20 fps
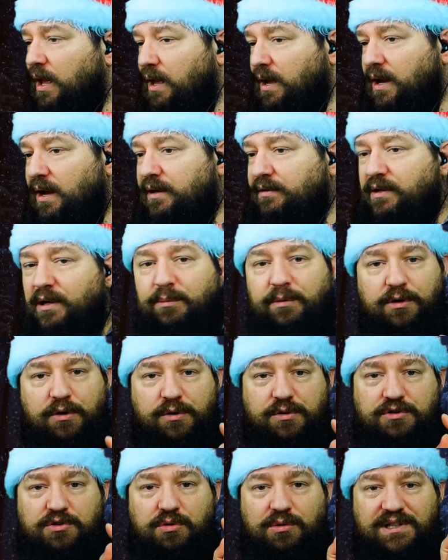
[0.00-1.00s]
And then we're
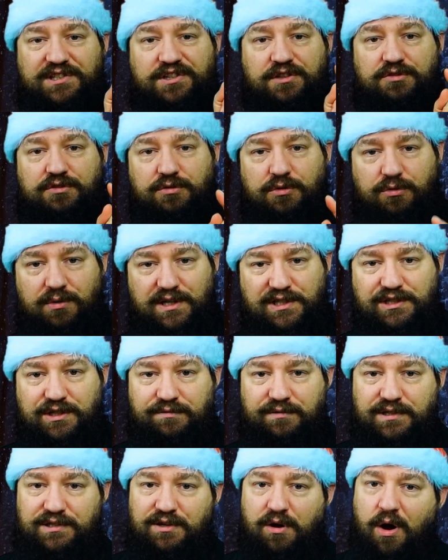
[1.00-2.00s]
going to listen to the rest
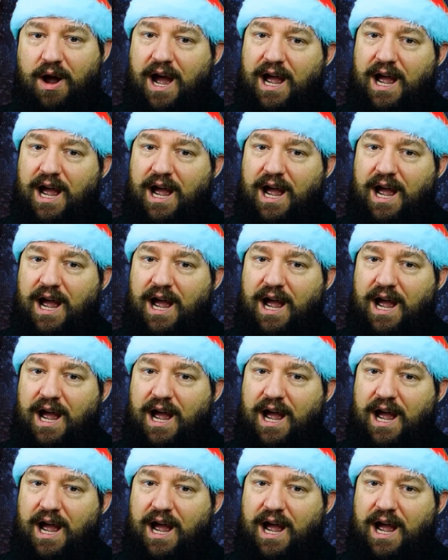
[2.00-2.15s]
of the song.